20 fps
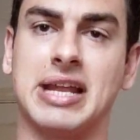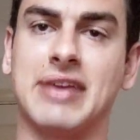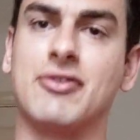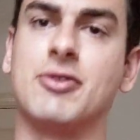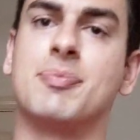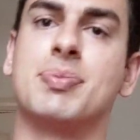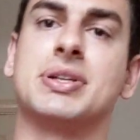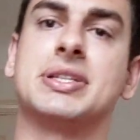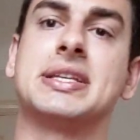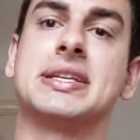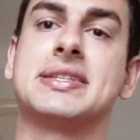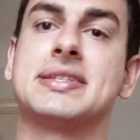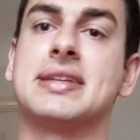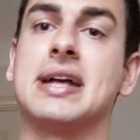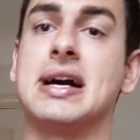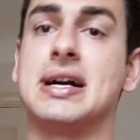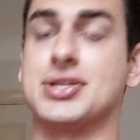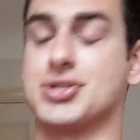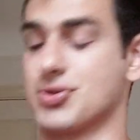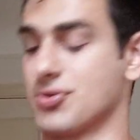If you put
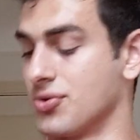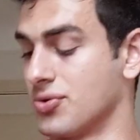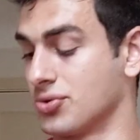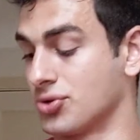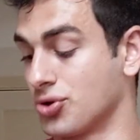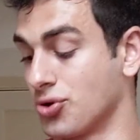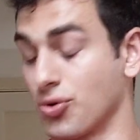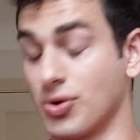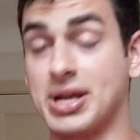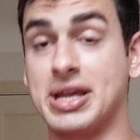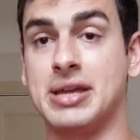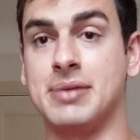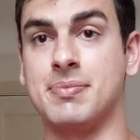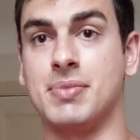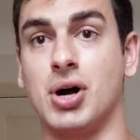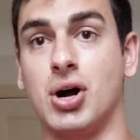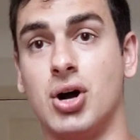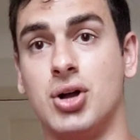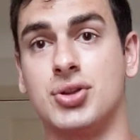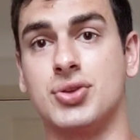testosterone
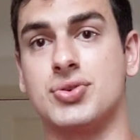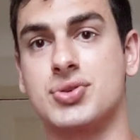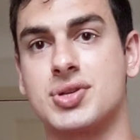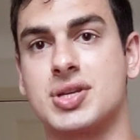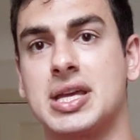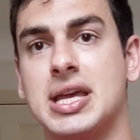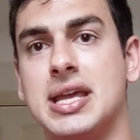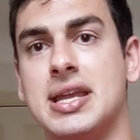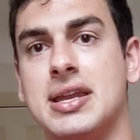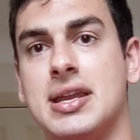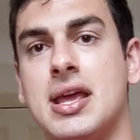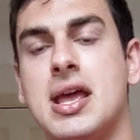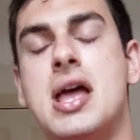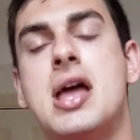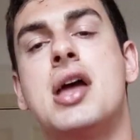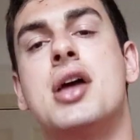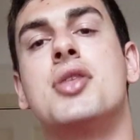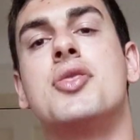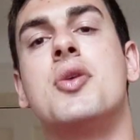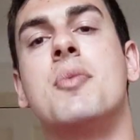cream on your skin,
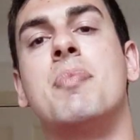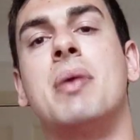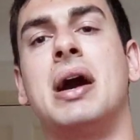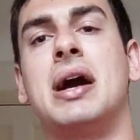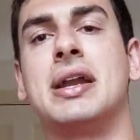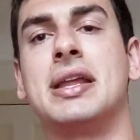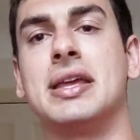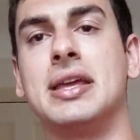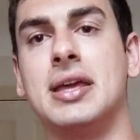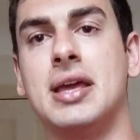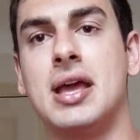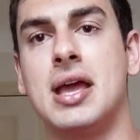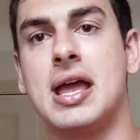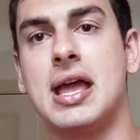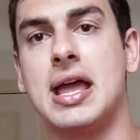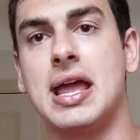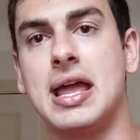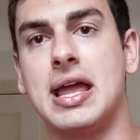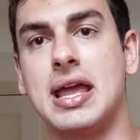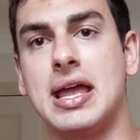the body
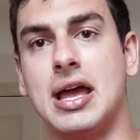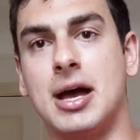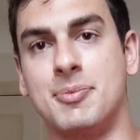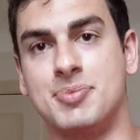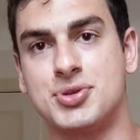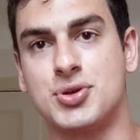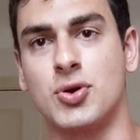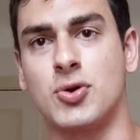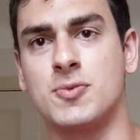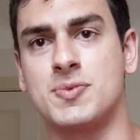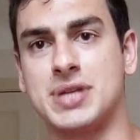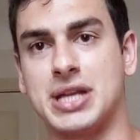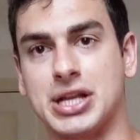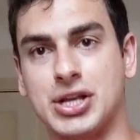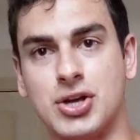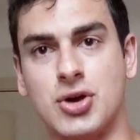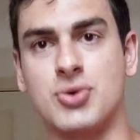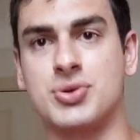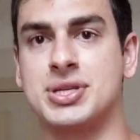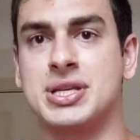absorbs it. It
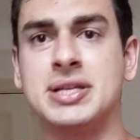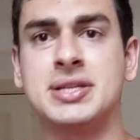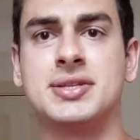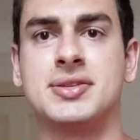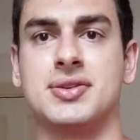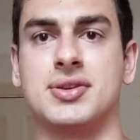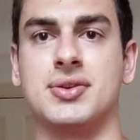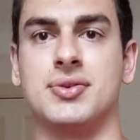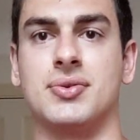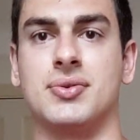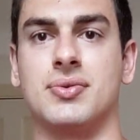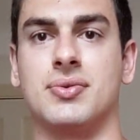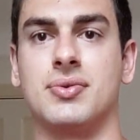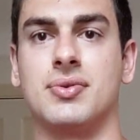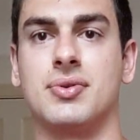goes into you.